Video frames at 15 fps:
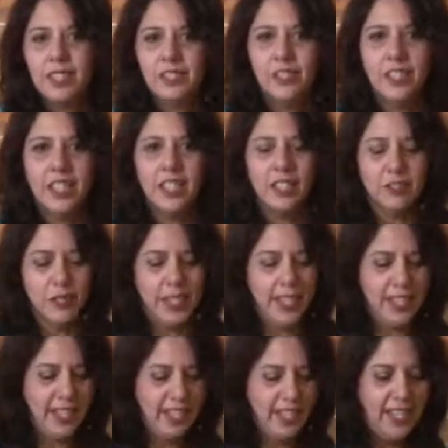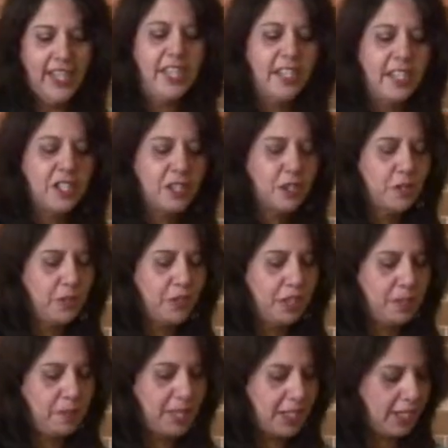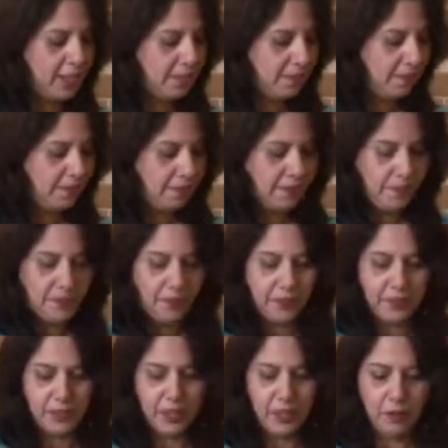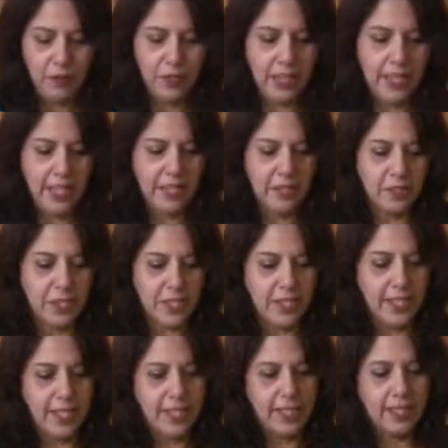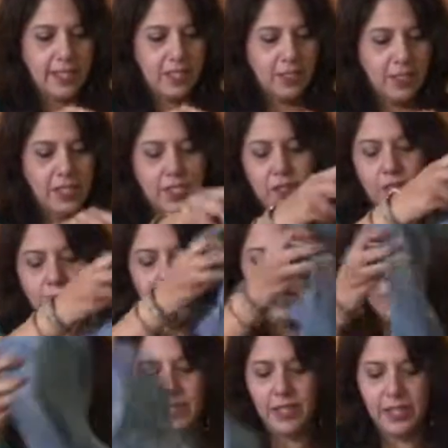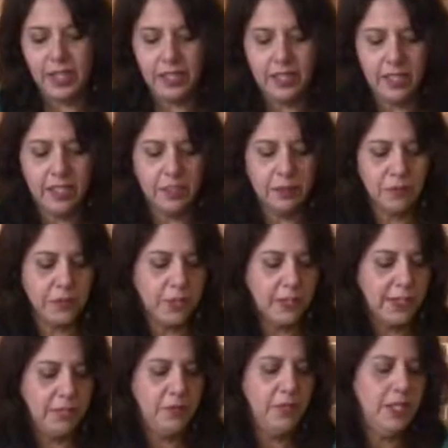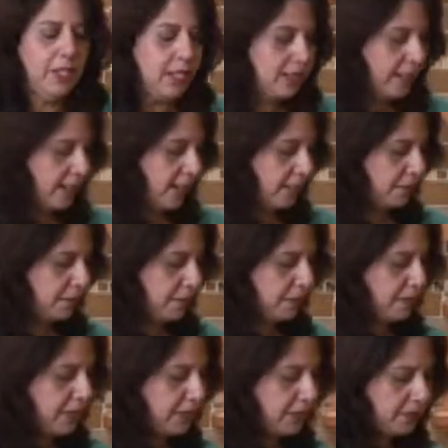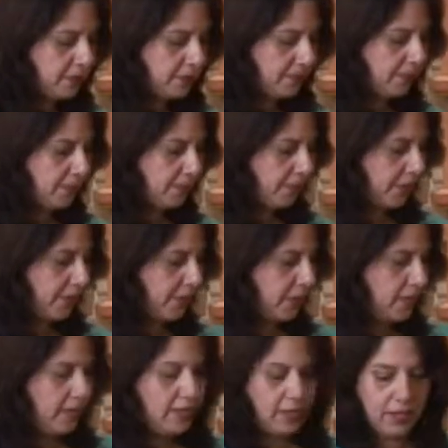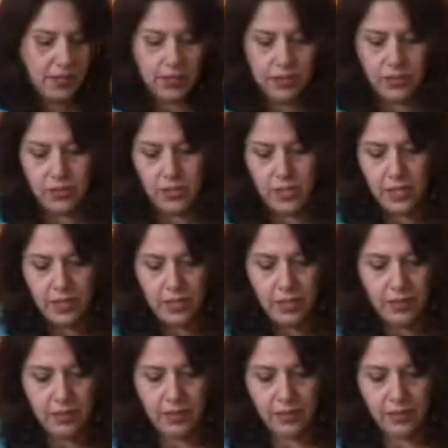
cooking away, and I'll show you in a minute what that looks like. So it's going to be a very colorful and very delightful meal. So here